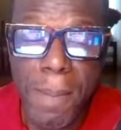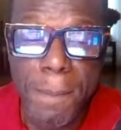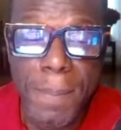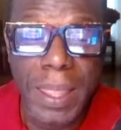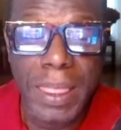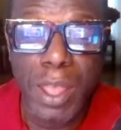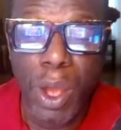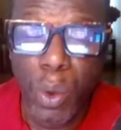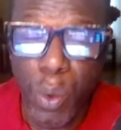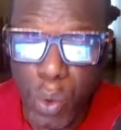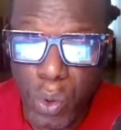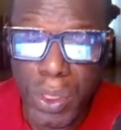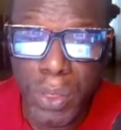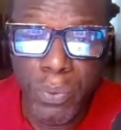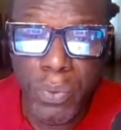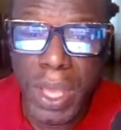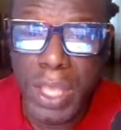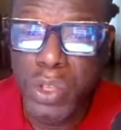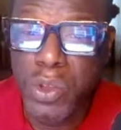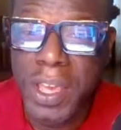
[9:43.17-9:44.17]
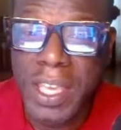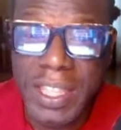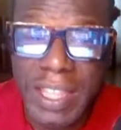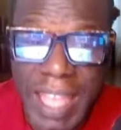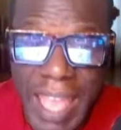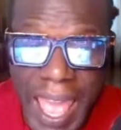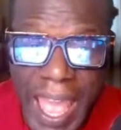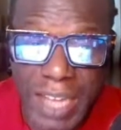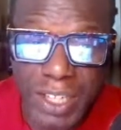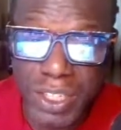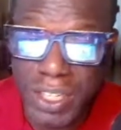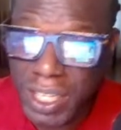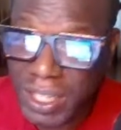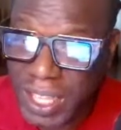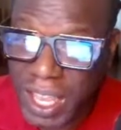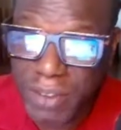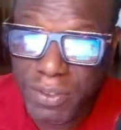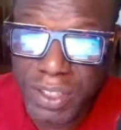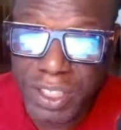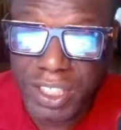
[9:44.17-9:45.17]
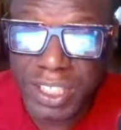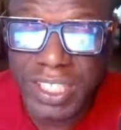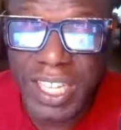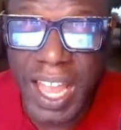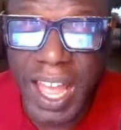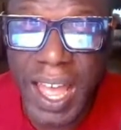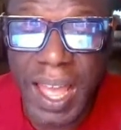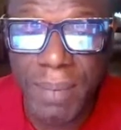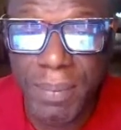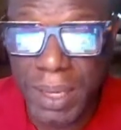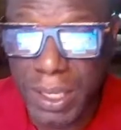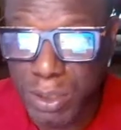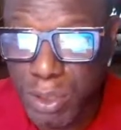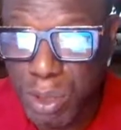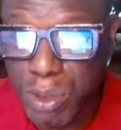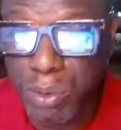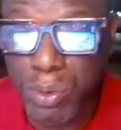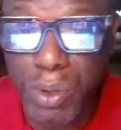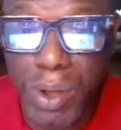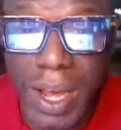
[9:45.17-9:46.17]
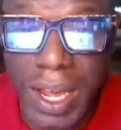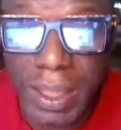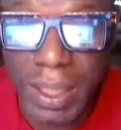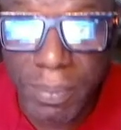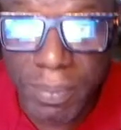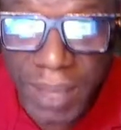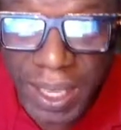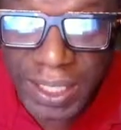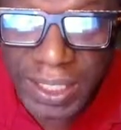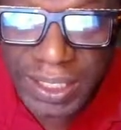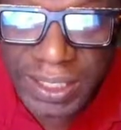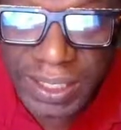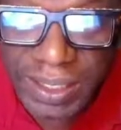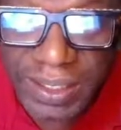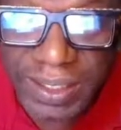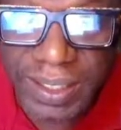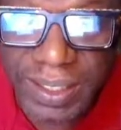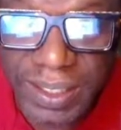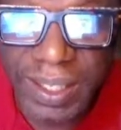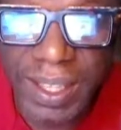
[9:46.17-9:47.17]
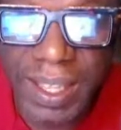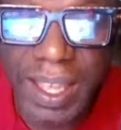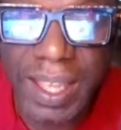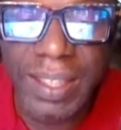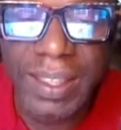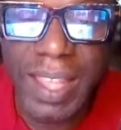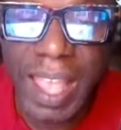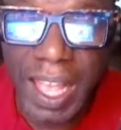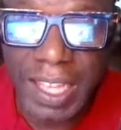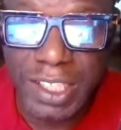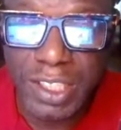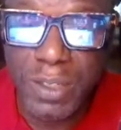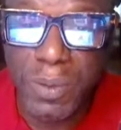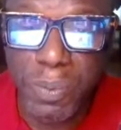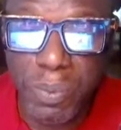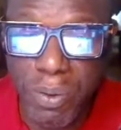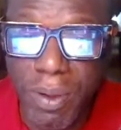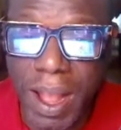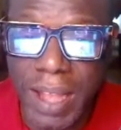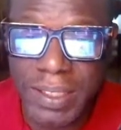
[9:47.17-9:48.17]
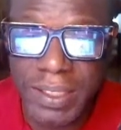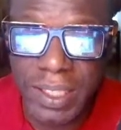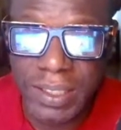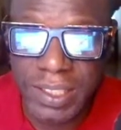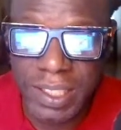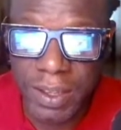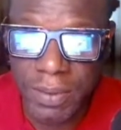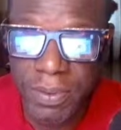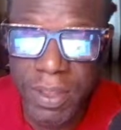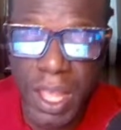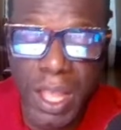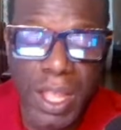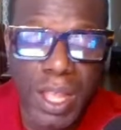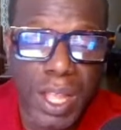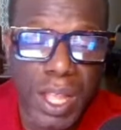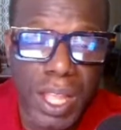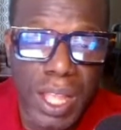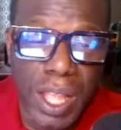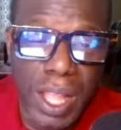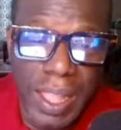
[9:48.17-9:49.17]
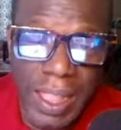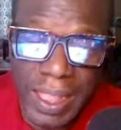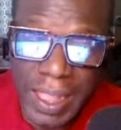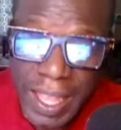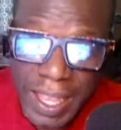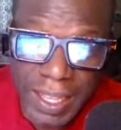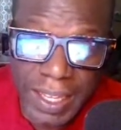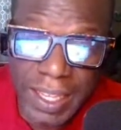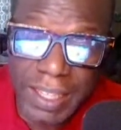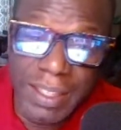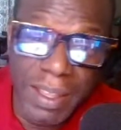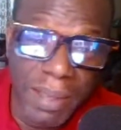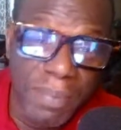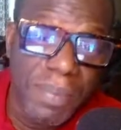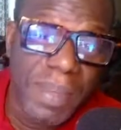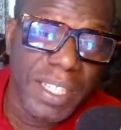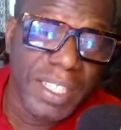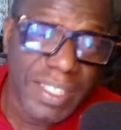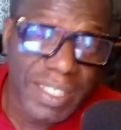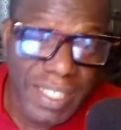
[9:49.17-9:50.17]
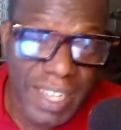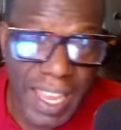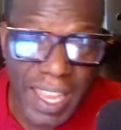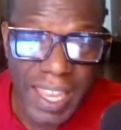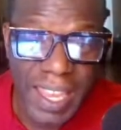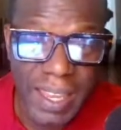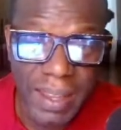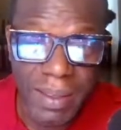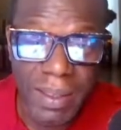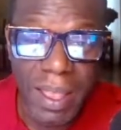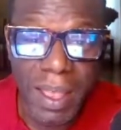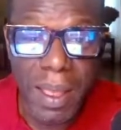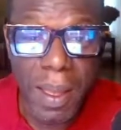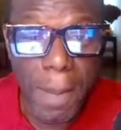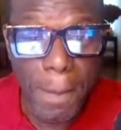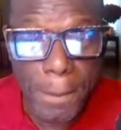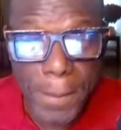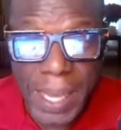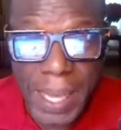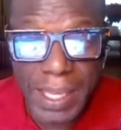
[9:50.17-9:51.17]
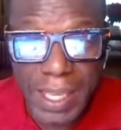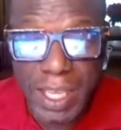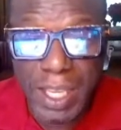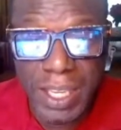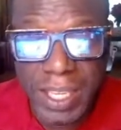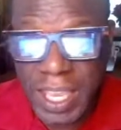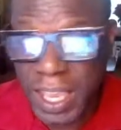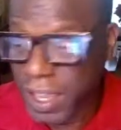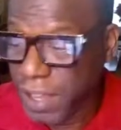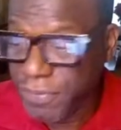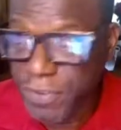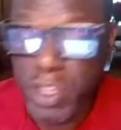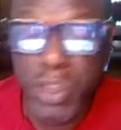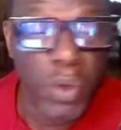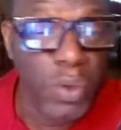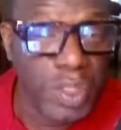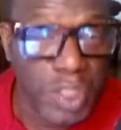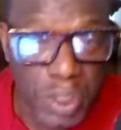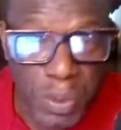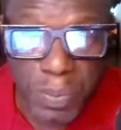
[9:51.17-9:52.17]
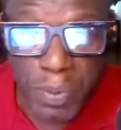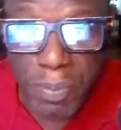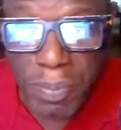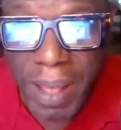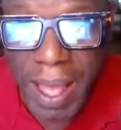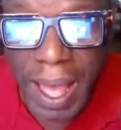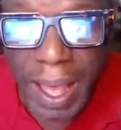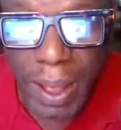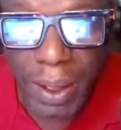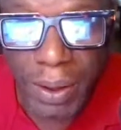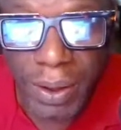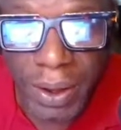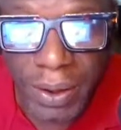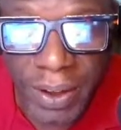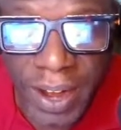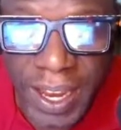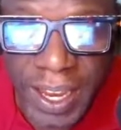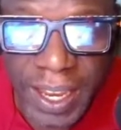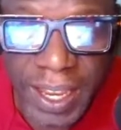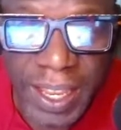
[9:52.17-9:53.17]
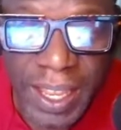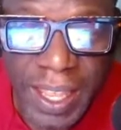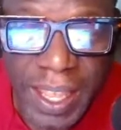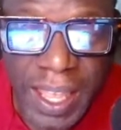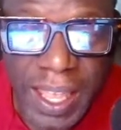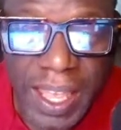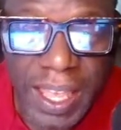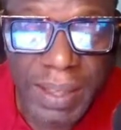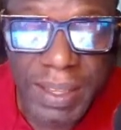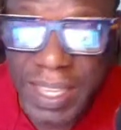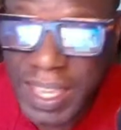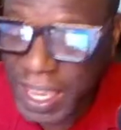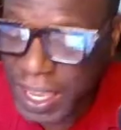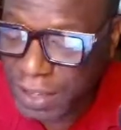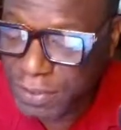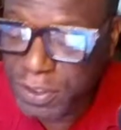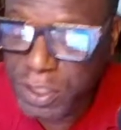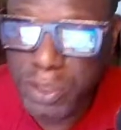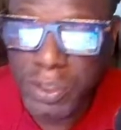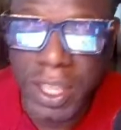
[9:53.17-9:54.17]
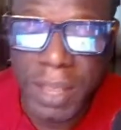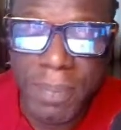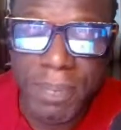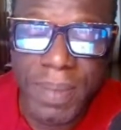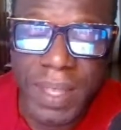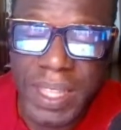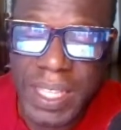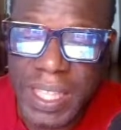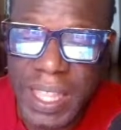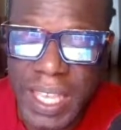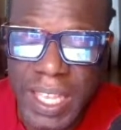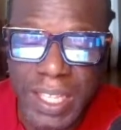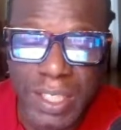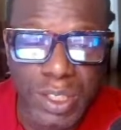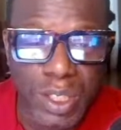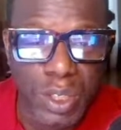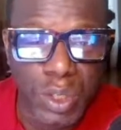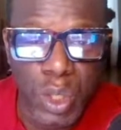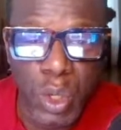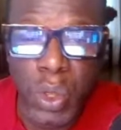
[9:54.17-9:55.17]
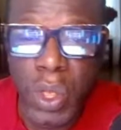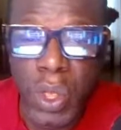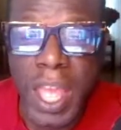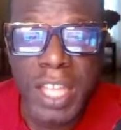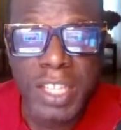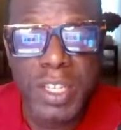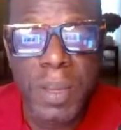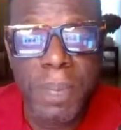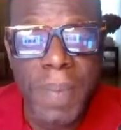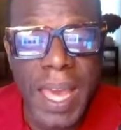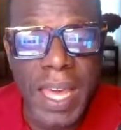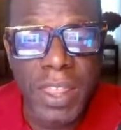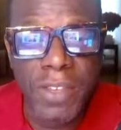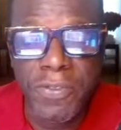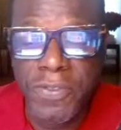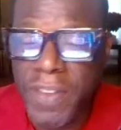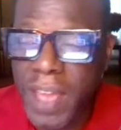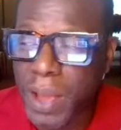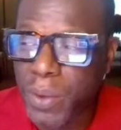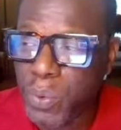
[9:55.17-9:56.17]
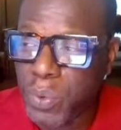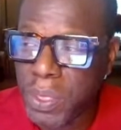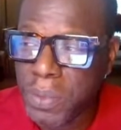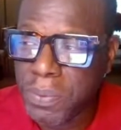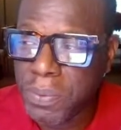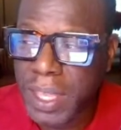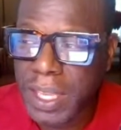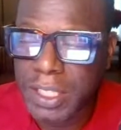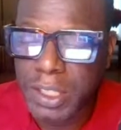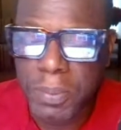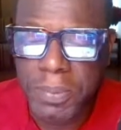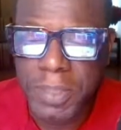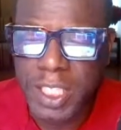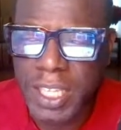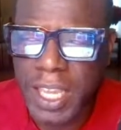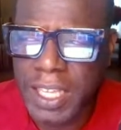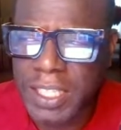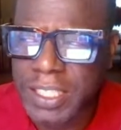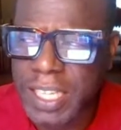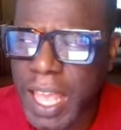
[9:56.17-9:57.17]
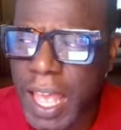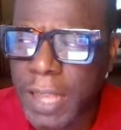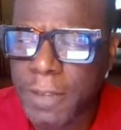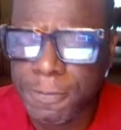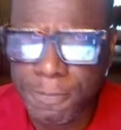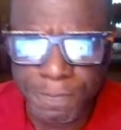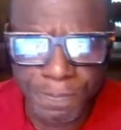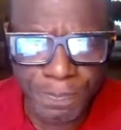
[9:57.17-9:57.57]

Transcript: But the only way you can actually leverage time is through automation. And that's the process of letting the machine give you a superpower. All right. It gives you the ability to do. As a matter of fact, one of the things I'm gonna say is that